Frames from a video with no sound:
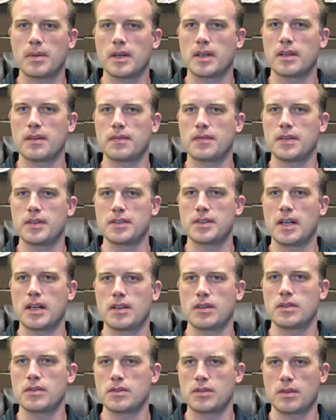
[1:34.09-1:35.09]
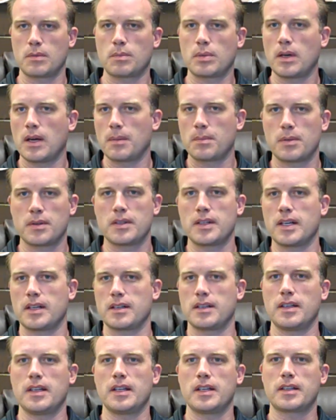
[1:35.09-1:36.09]
but if he's not using the proper
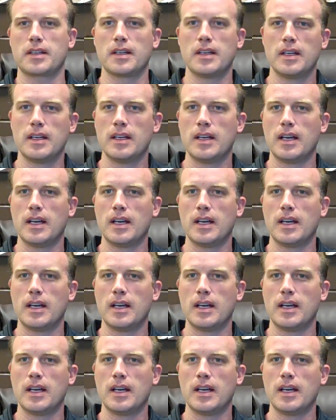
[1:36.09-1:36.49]
technique,